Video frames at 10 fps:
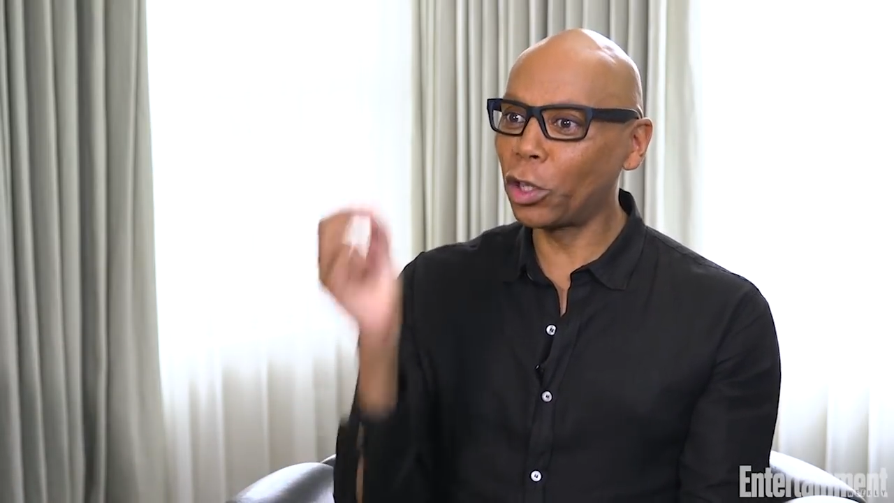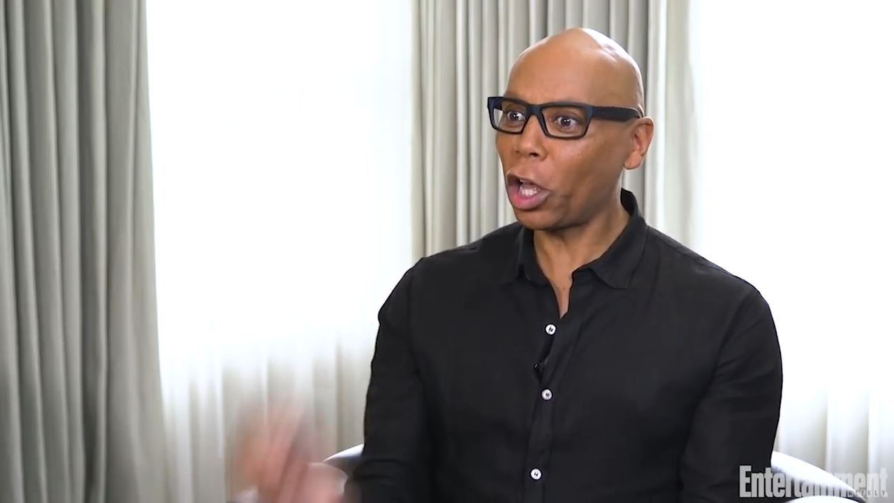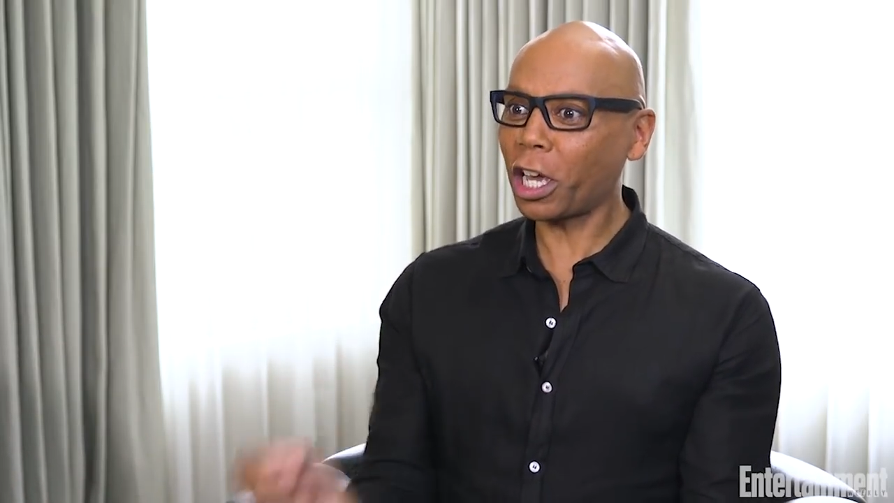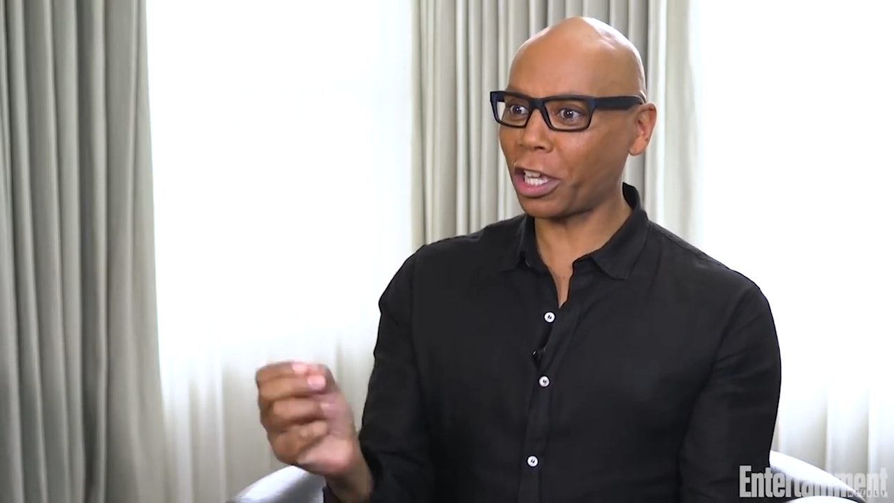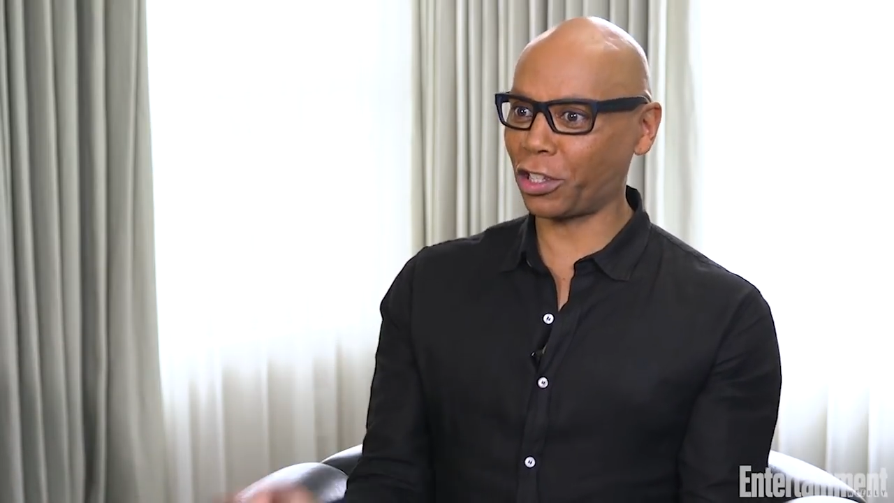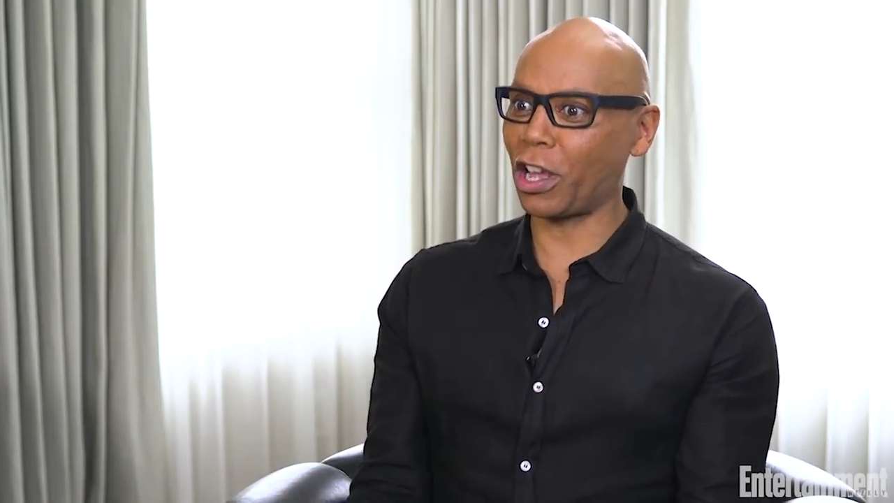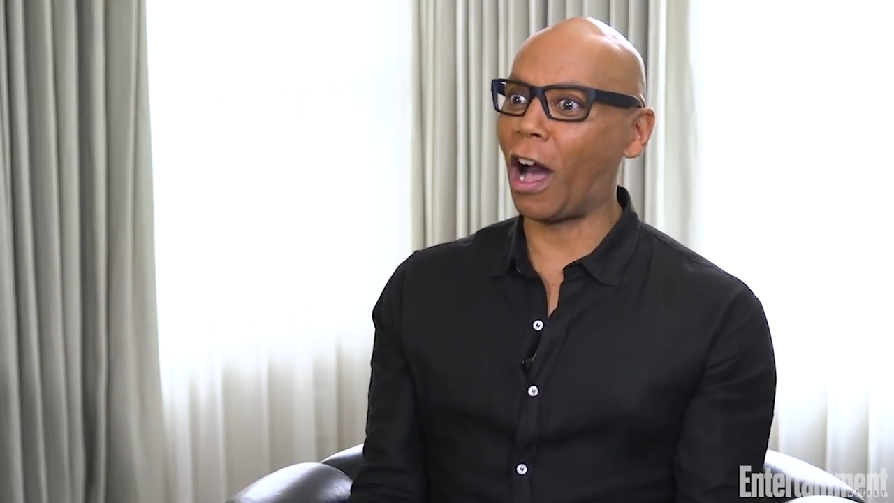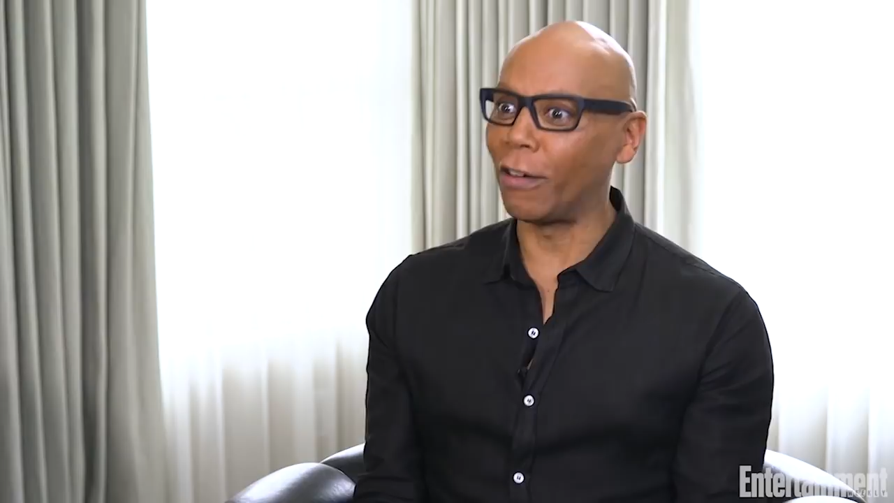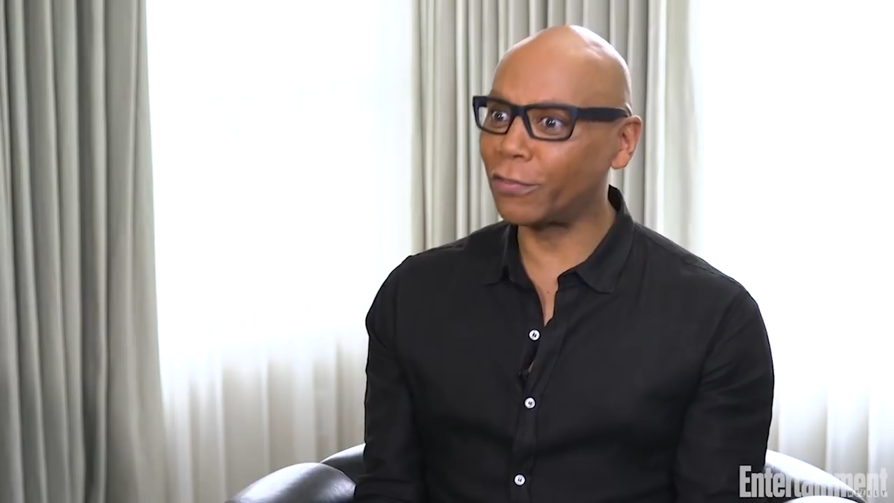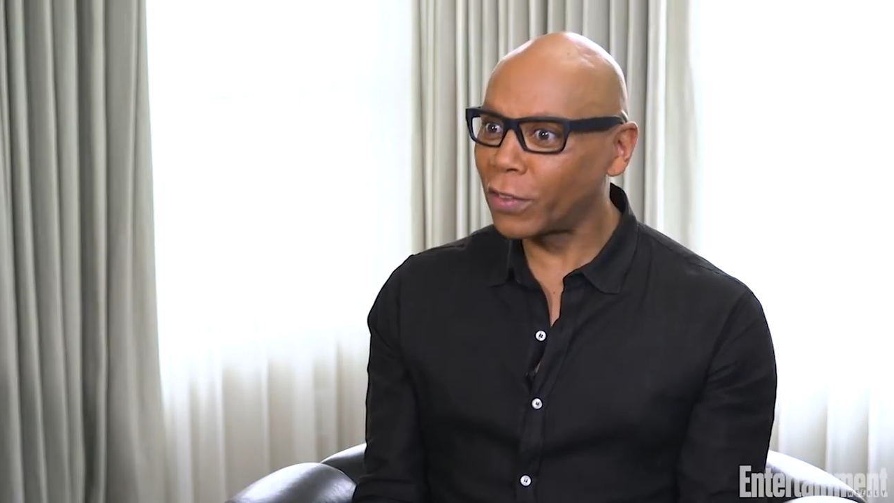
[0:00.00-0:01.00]

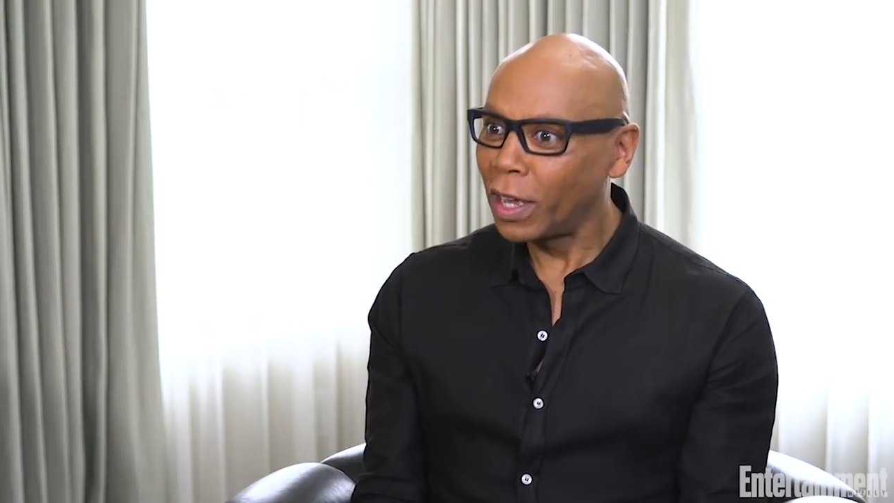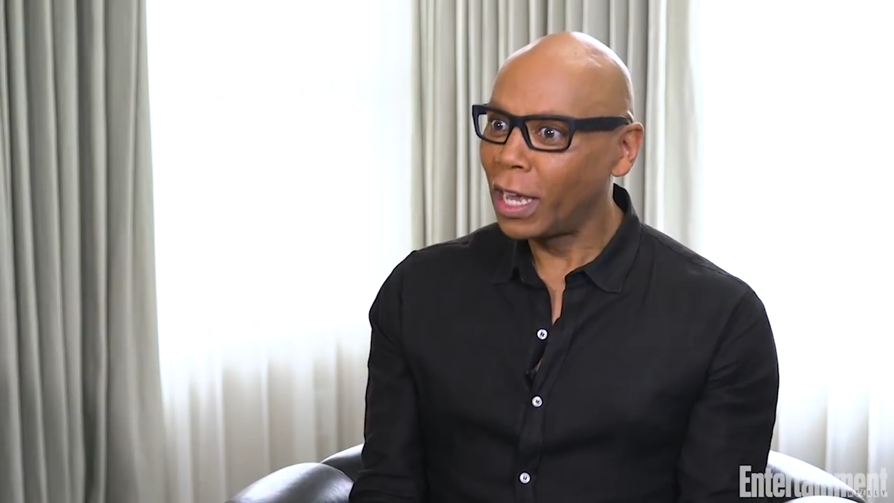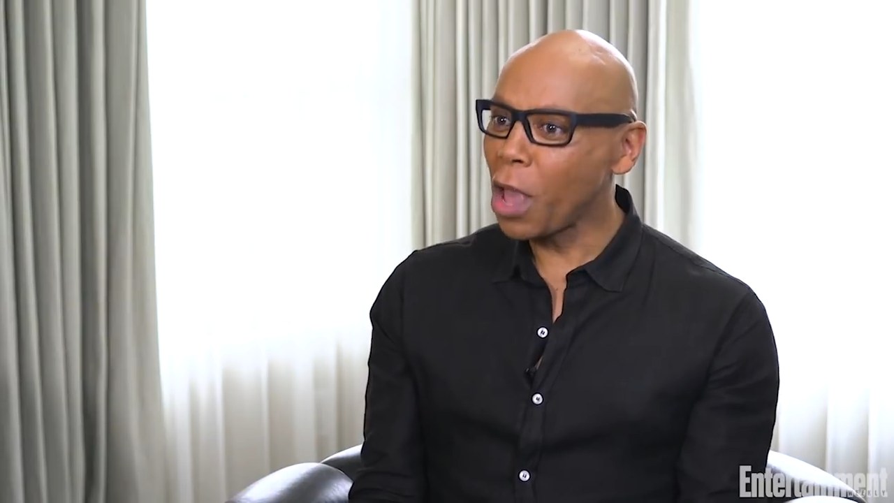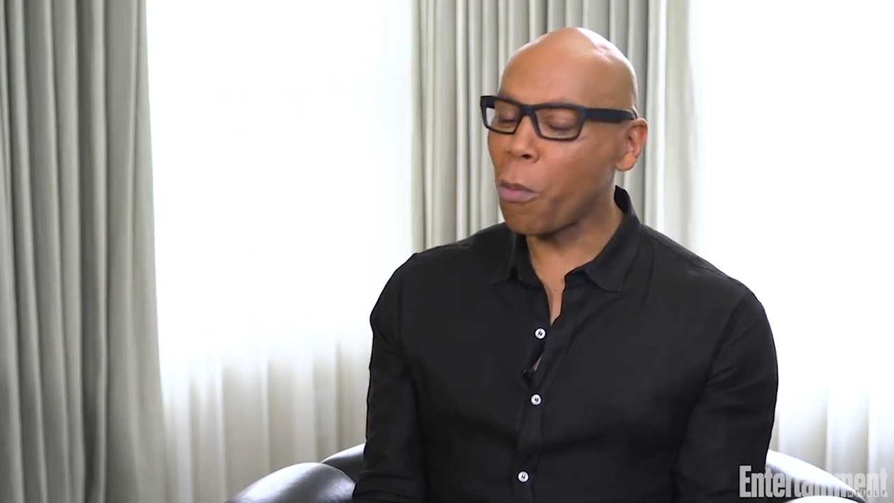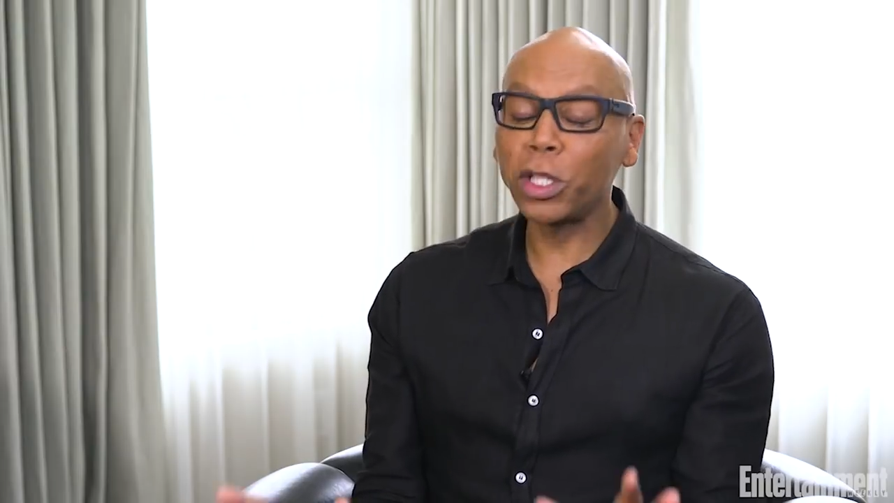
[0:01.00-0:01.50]
tuckus off.